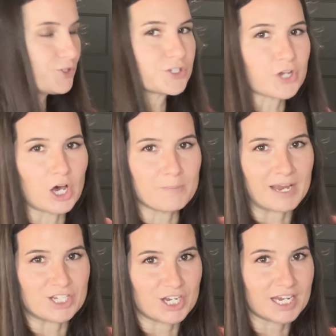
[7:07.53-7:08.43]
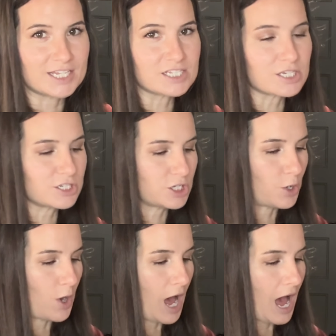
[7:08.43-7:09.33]
salt my chickens,
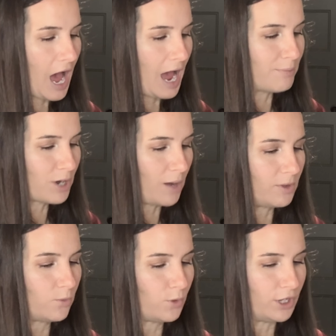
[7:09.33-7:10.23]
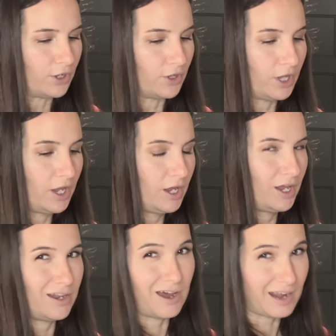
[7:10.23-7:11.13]
so I probably will
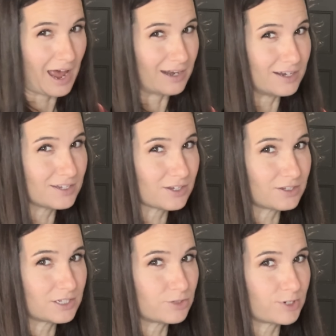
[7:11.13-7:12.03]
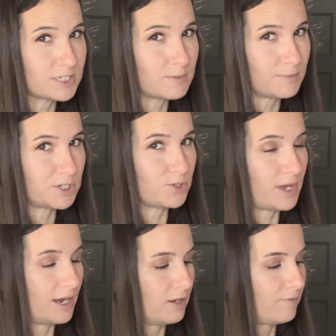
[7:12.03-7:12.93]
not add any salt to this recipe, but you
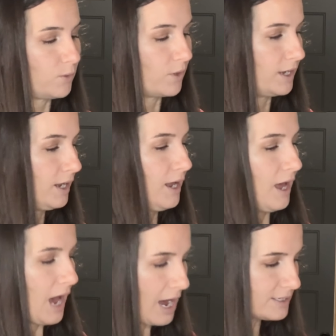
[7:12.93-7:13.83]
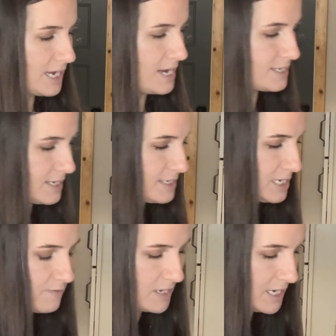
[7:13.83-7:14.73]
can if you want. I'll taste it and see
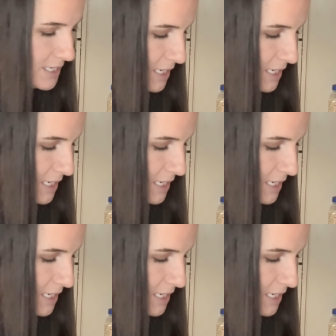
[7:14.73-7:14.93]
if it needs